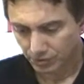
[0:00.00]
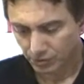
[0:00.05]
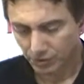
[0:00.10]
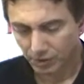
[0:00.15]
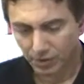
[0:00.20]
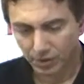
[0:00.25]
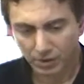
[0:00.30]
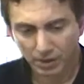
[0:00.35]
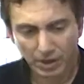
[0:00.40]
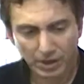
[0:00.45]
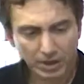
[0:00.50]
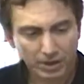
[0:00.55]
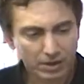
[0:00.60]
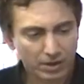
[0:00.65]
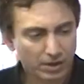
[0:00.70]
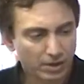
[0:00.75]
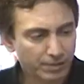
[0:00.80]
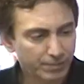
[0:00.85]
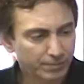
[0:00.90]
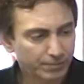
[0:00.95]
So they're
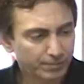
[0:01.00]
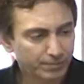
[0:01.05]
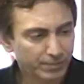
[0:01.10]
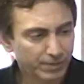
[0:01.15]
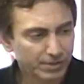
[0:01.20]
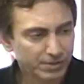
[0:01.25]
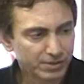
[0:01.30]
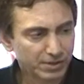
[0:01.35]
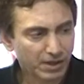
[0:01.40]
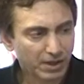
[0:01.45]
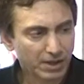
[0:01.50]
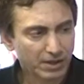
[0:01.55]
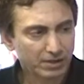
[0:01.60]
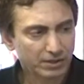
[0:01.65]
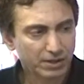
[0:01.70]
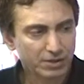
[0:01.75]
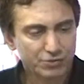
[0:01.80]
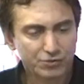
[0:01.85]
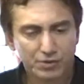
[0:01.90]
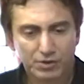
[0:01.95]
like, um, it's
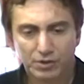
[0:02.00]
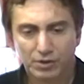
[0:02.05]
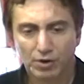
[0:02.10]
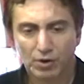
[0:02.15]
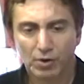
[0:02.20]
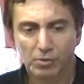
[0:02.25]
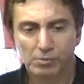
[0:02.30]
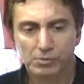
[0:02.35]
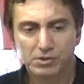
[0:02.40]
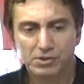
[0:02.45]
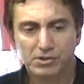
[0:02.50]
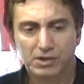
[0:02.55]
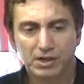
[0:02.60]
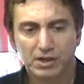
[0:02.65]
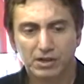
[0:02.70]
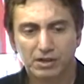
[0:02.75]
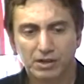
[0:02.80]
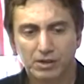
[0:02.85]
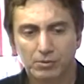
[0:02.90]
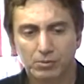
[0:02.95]
like they treat the homeless
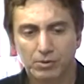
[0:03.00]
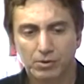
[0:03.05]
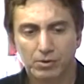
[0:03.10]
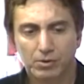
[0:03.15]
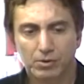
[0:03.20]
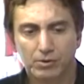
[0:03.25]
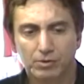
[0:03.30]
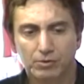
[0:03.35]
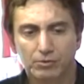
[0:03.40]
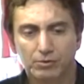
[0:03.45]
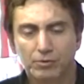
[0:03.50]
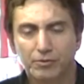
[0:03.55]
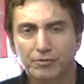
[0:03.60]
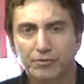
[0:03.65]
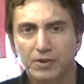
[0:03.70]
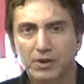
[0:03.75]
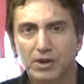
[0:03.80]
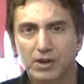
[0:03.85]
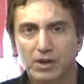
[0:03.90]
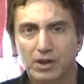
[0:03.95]
like they were
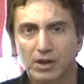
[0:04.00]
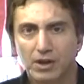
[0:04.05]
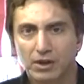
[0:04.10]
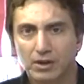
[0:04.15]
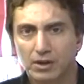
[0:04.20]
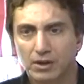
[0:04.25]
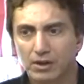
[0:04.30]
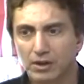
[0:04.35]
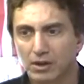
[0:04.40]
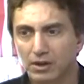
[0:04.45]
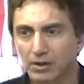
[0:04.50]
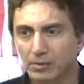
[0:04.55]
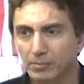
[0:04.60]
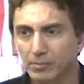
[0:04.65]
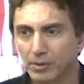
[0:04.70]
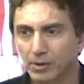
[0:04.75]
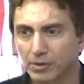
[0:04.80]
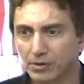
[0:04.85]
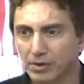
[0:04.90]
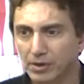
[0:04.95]
graffiti on a on
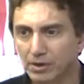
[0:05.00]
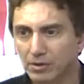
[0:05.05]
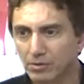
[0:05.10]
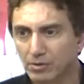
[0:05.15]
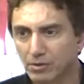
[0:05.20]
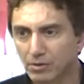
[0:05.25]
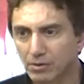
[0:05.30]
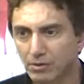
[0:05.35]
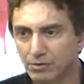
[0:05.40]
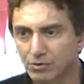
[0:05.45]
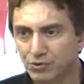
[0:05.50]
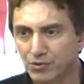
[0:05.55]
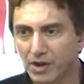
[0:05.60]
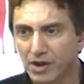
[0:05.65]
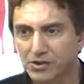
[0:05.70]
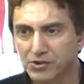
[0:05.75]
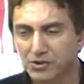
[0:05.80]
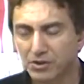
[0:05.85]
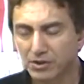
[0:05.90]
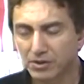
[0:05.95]
a building or
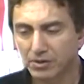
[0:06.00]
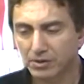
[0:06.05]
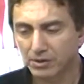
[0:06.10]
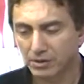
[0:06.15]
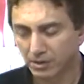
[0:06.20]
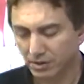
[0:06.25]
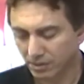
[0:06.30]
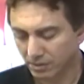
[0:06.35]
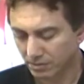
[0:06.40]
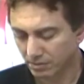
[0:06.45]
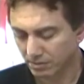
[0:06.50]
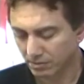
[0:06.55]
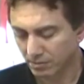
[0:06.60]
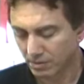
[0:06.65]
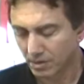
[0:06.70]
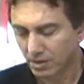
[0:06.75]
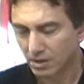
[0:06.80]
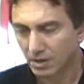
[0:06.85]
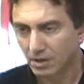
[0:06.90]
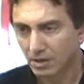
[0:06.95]
trash on a, on
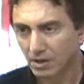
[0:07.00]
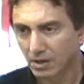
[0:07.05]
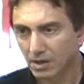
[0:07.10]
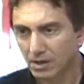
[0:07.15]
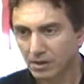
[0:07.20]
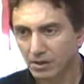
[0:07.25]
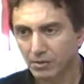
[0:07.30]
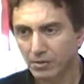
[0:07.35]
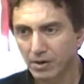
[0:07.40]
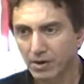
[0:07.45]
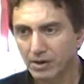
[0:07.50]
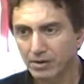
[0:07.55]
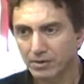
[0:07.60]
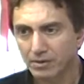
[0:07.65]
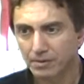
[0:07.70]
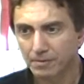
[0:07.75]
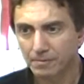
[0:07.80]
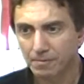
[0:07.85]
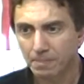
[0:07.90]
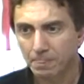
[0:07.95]
on yeah. the
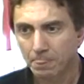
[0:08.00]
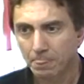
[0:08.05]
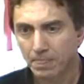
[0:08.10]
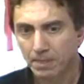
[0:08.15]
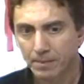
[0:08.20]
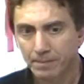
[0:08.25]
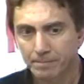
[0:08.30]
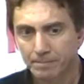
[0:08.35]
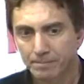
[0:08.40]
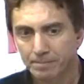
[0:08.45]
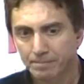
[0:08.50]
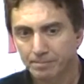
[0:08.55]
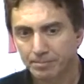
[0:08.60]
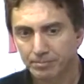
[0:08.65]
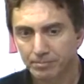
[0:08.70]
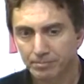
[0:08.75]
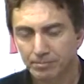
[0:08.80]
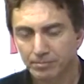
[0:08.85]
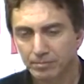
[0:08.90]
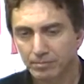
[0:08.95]
ground. Like
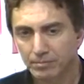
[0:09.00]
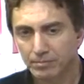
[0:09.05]
trash.